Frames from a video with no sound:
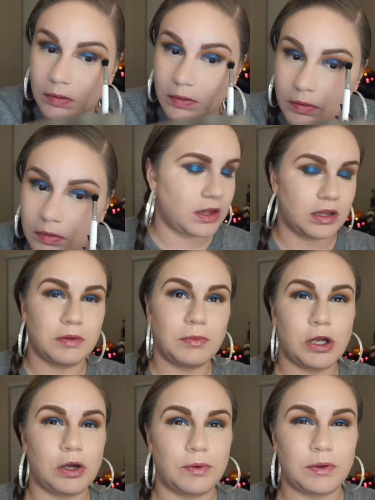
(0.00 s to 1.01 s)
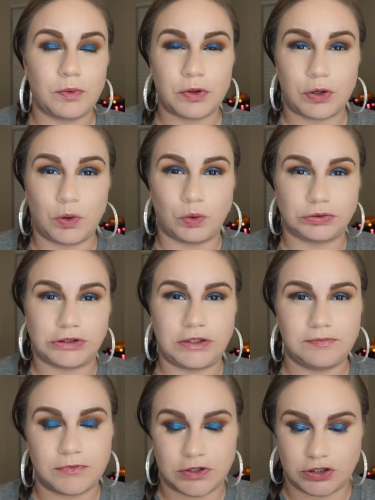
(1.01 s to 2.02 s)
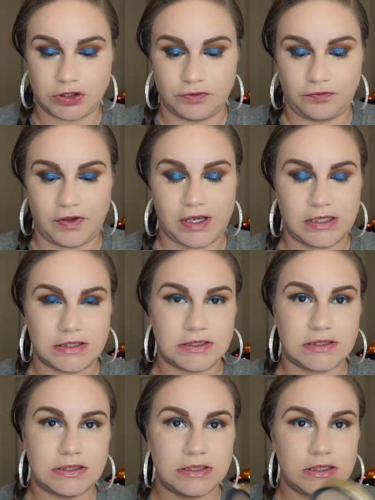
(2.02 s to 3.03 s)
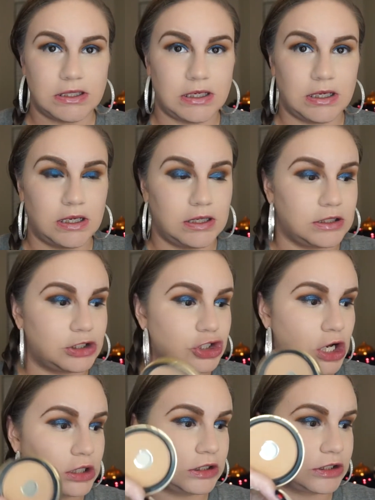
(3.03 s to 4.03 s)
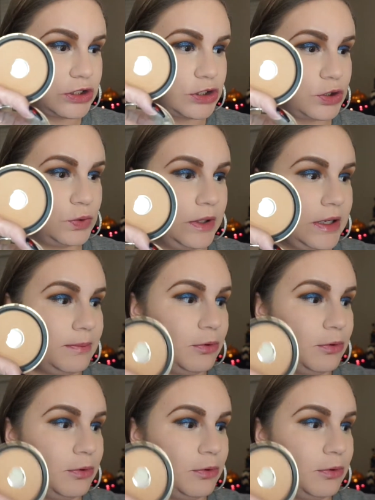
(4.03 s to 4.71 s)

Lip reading: I think I'm gonna go in with an oldie, the Too Faced Chocolate Soleil